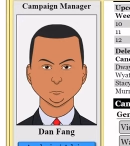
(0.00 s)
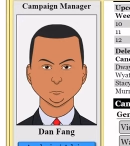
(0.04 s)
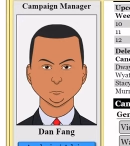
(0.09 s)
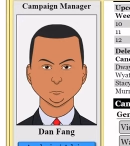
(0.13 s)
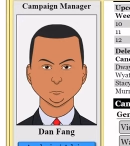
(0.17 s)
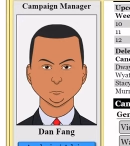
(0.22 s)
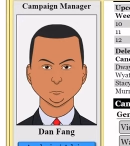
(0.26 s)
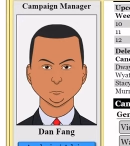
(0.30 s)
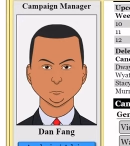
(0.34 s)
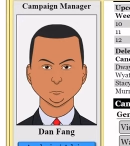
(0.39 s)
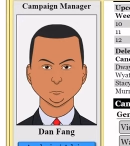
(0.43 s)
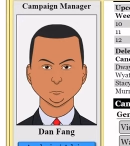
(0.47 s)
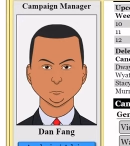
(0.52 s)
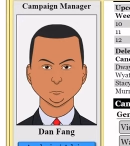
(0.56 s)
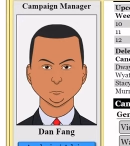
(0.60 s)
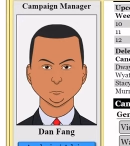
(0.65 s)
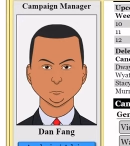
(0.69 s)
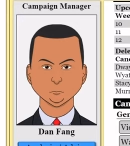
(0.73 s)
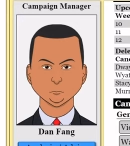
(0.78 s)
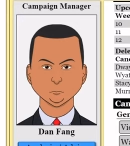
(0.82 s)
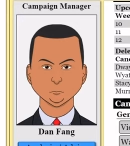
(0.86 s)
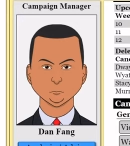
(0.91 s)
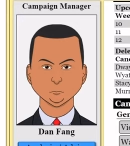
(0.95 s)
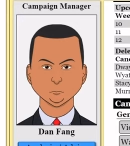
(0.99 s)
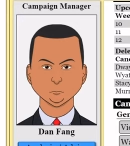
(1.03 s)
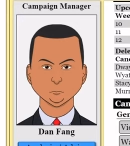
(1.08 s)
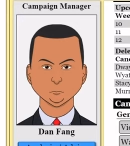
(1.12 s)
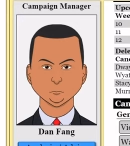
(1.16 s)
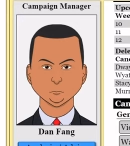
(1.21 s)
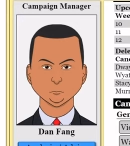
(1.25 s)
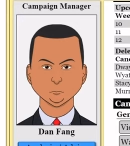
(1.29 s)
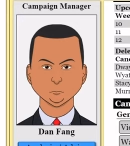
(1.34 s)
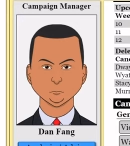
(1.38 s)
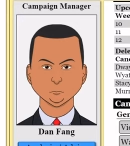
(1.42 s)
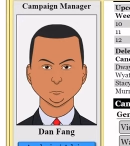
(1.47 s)

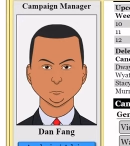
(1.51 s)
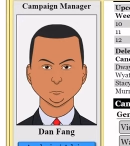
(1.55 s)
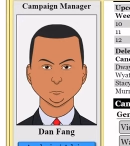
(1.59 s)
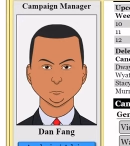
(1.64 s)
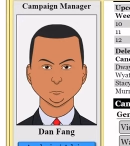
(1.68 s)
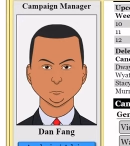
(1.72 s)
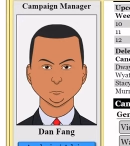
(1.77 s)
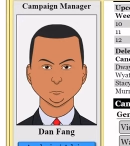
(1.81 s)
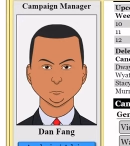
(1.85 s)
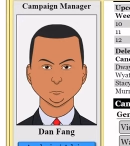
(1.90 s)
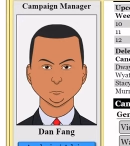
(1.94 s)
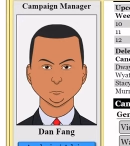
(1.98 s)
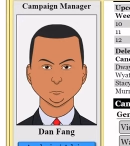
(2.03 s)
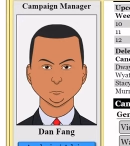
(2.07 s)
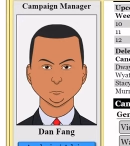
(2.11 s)
No one is speaking in this clip.